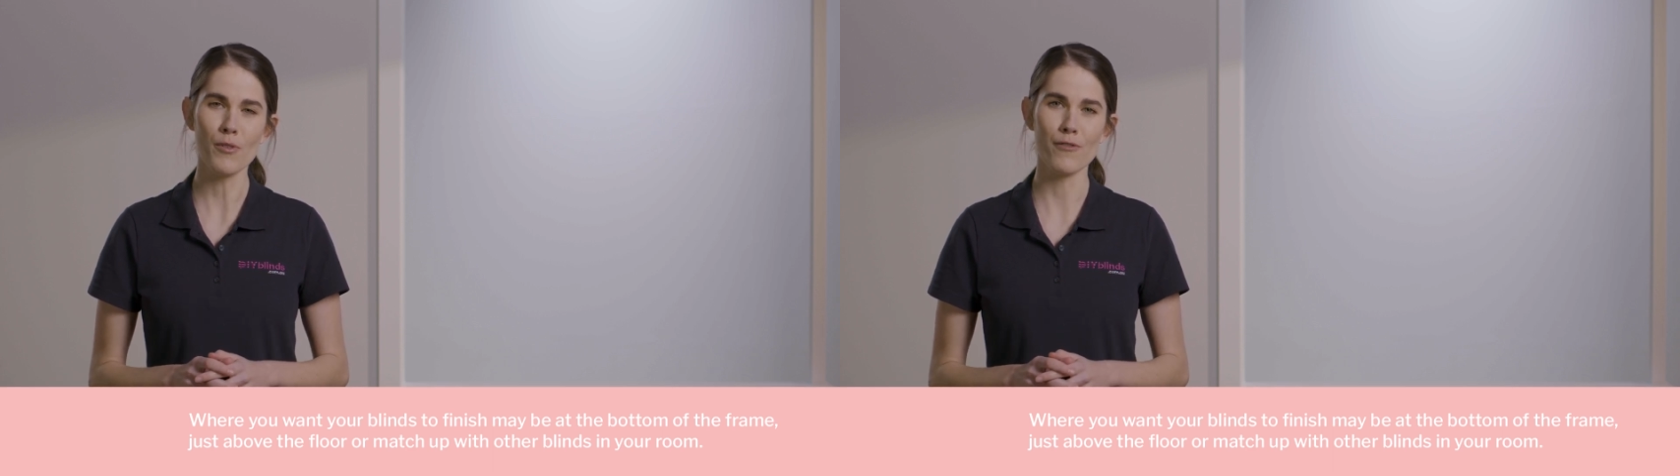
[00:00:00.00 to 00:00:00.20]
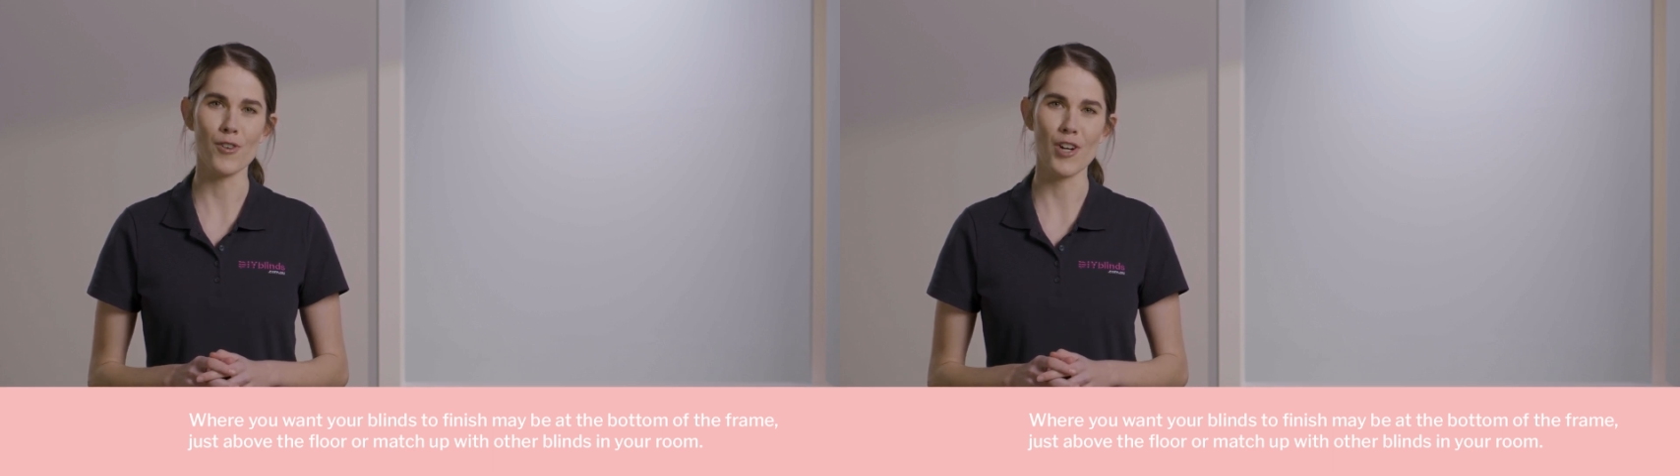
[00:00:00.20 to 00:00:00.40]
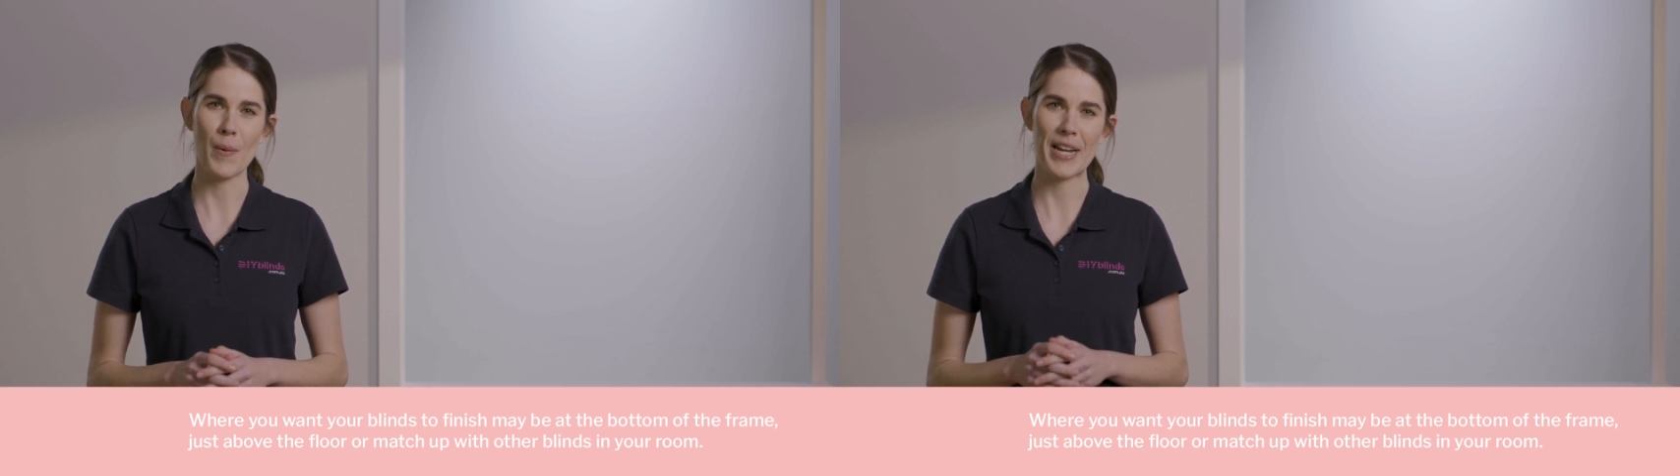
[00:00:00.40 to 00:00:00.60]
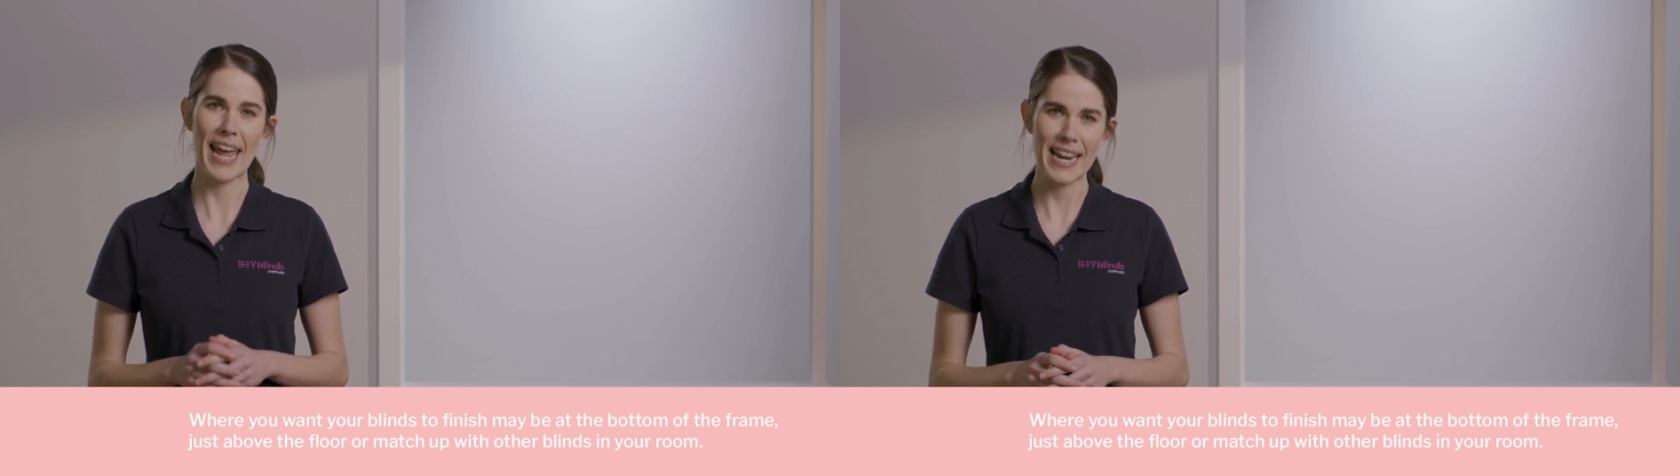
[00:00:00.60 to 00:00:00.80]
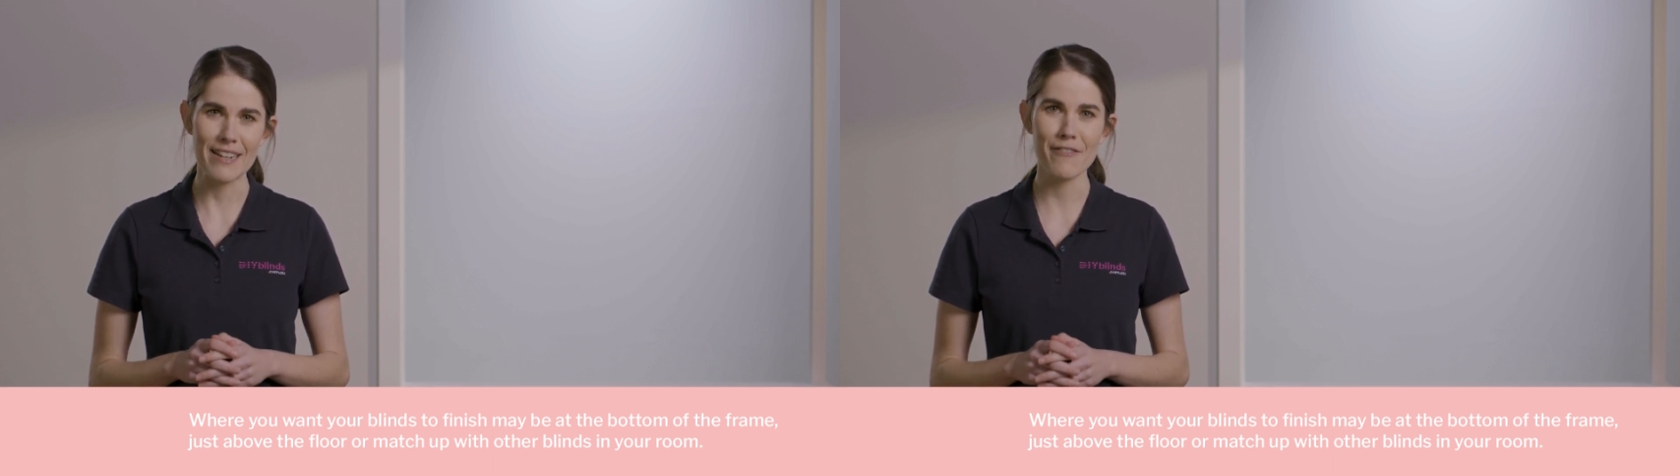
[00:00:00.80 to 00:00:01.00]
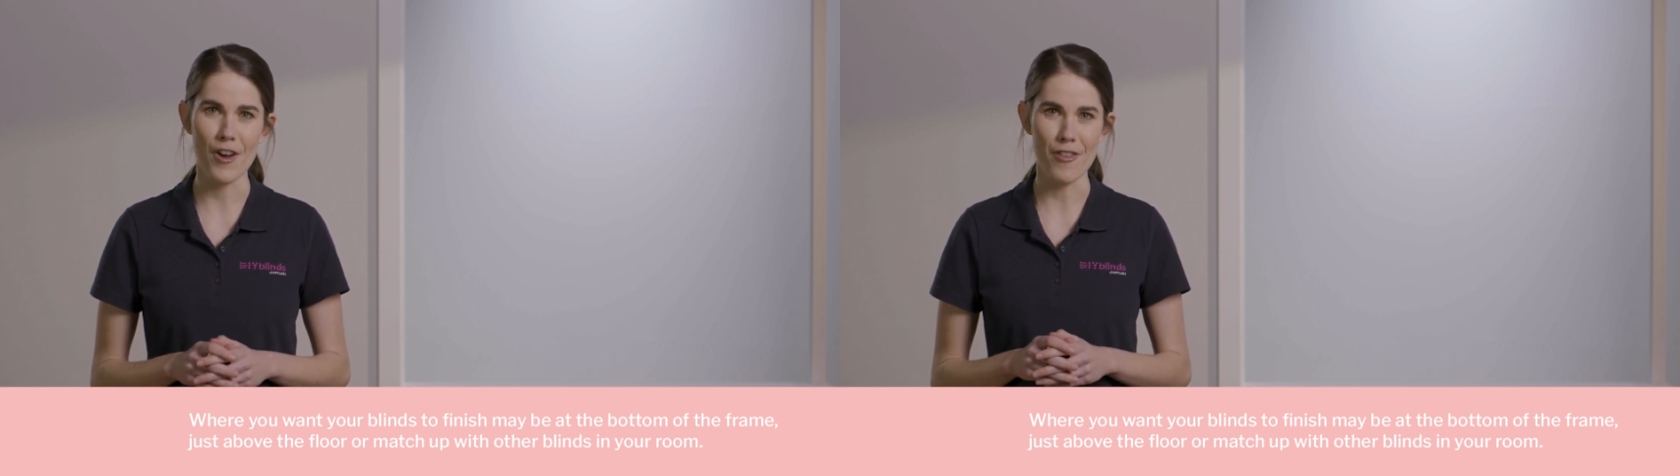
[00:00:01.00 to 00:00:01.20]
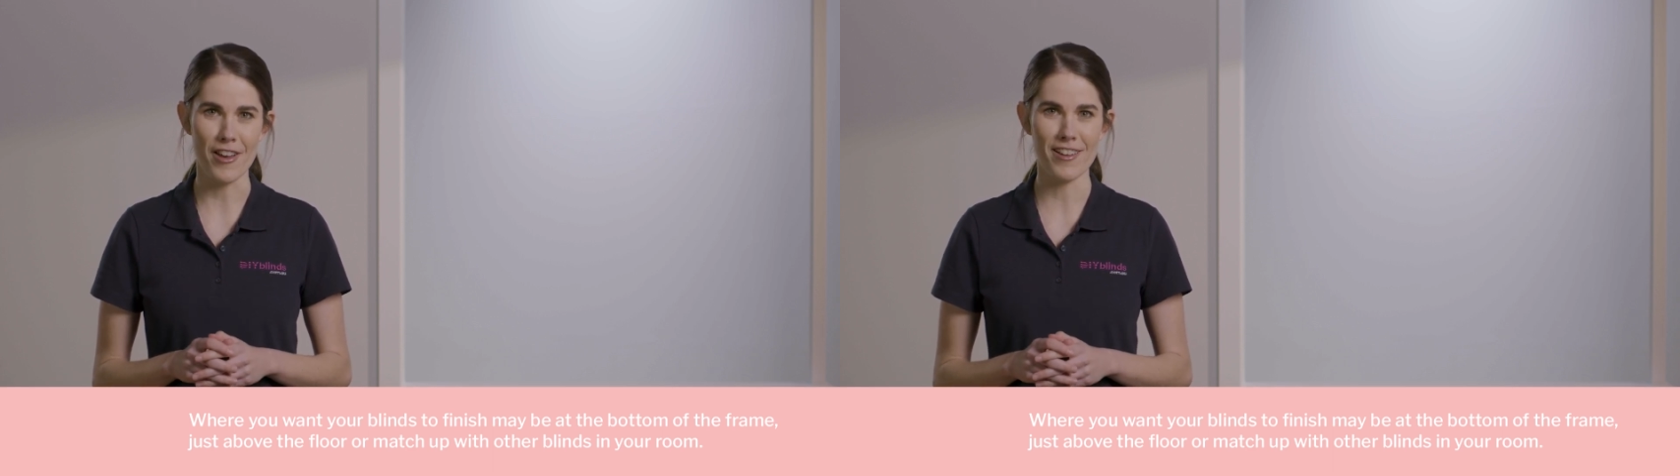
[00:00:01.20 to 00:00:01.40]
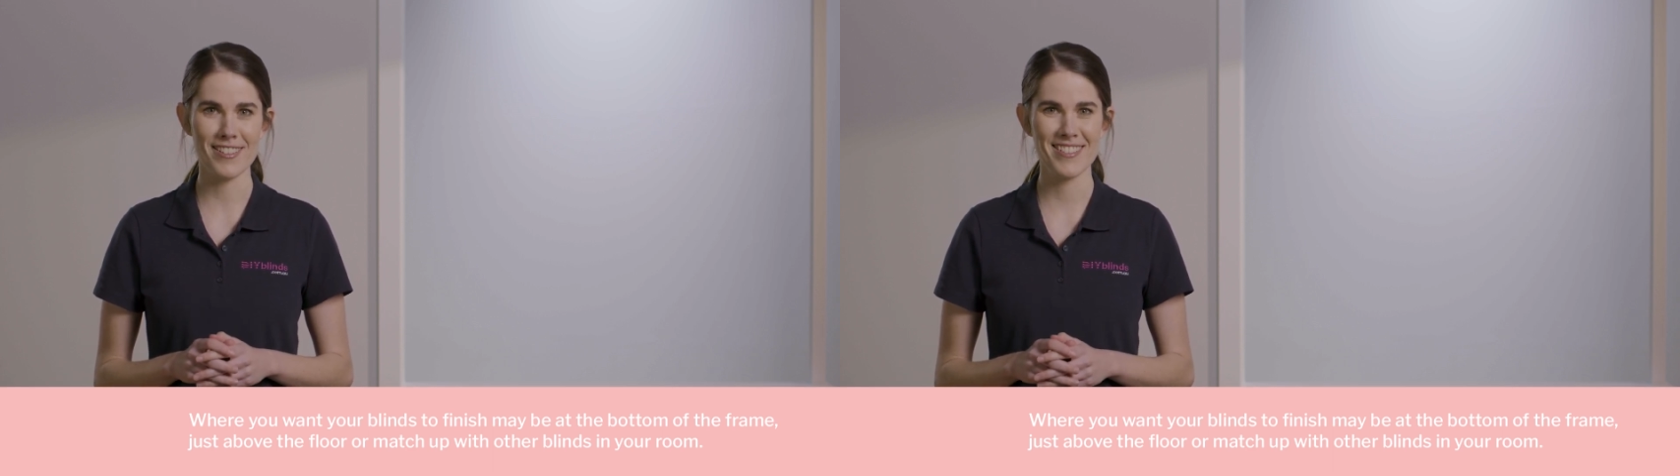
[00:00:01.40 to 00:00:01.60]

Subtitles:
before going any further.